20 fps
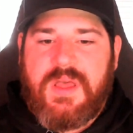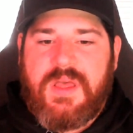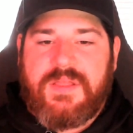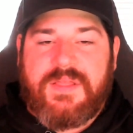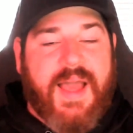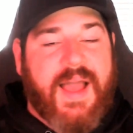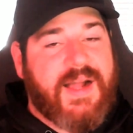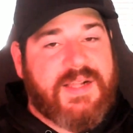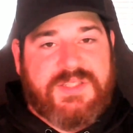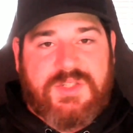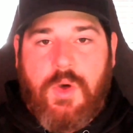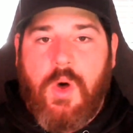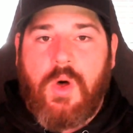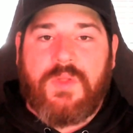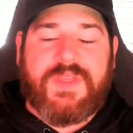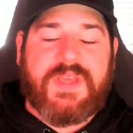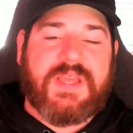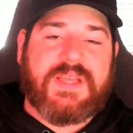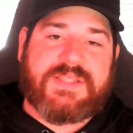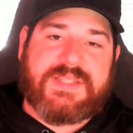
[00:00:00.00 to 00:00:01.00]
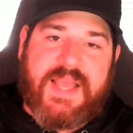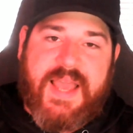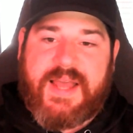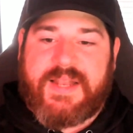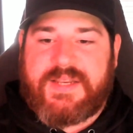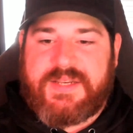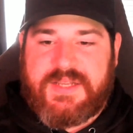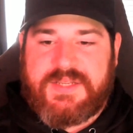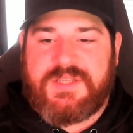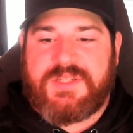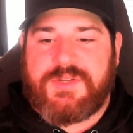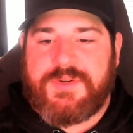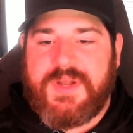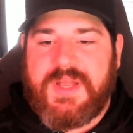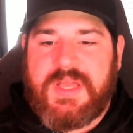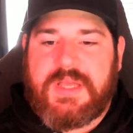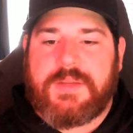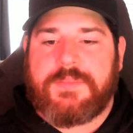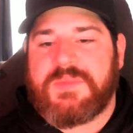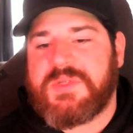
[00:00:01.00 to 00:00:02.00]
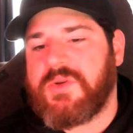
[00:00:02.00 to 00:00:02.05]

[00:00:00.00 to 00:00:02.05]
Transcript: That's all that gets added into your income.